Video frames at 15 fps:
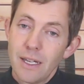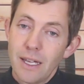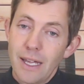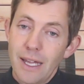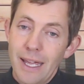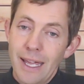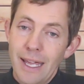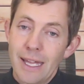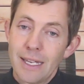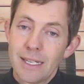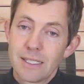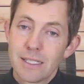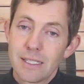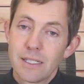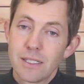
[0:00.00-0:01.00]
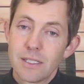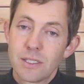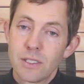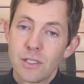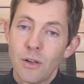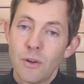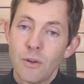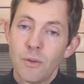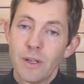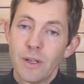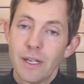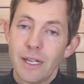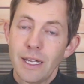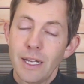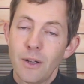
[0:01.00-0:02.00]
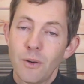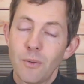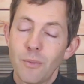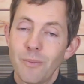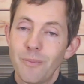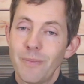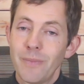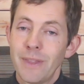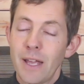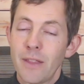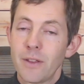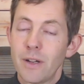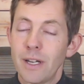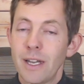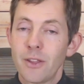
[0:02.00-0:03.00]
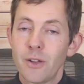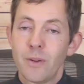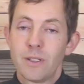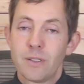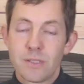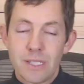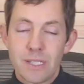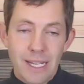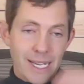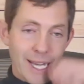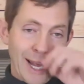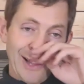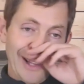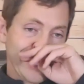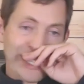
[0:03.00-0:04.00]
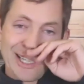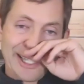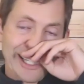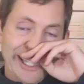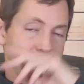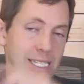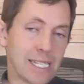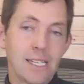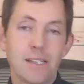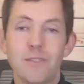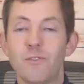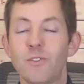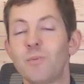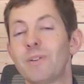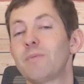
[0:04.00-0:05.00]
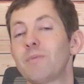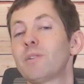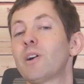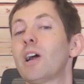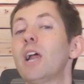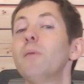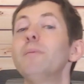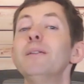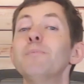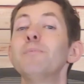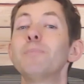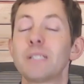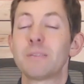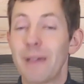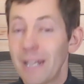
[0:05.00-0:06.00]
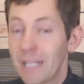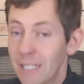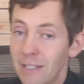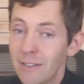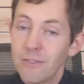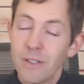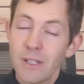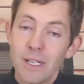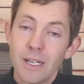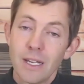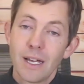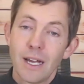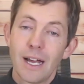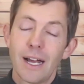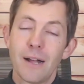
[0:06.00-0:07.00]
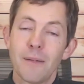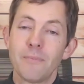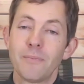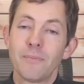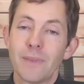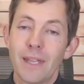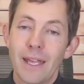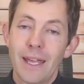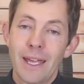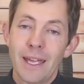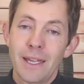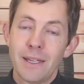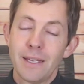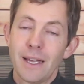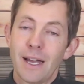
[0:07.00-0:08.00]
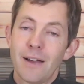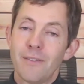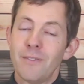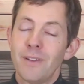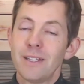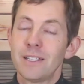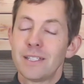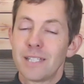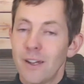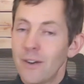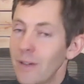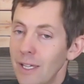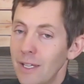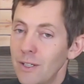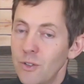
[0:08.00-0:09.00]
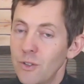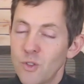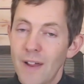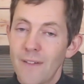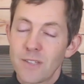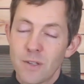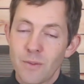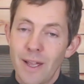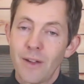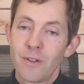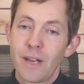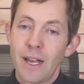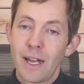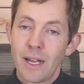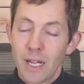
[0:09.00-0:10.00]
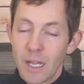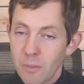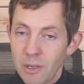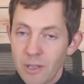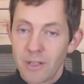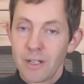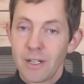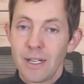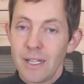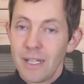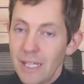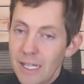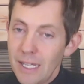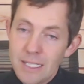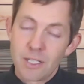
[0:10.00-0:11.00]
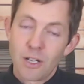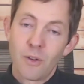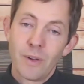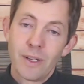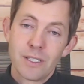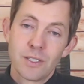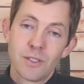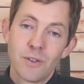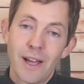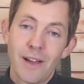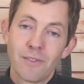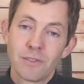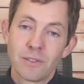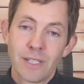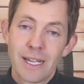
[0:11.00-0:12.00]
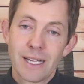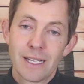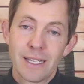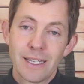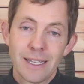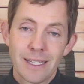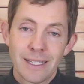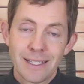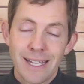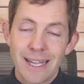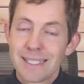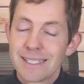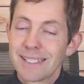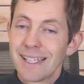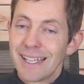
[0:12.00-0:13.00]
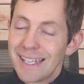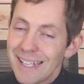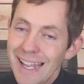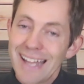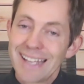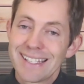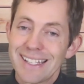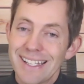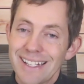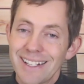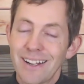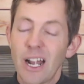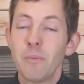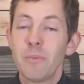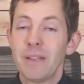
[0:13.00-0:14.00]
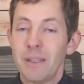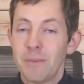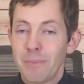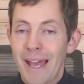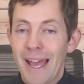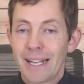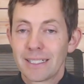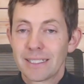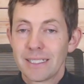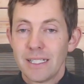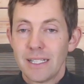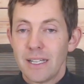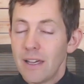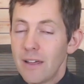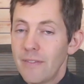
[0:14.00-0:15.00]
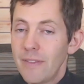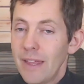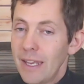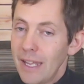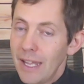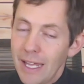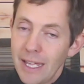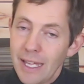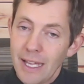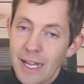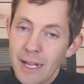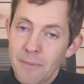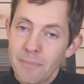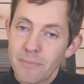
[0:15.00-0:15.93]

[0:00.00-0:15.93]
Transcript: And so, another interesting analysis is that from a carbon perspective, a vegetarian who drives around in a Hummer is going to have less net carbon impact than a